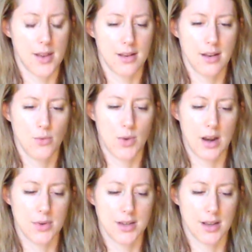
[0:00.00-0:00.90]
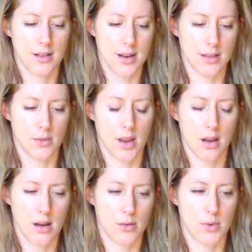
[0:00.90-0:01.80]
And when I went to the clinic, they were like,
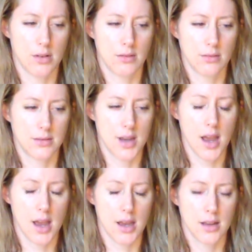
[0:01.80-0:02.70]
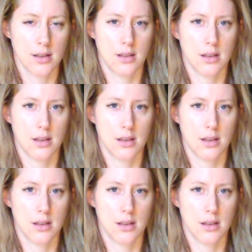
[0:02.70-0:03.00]
oh, well, duh,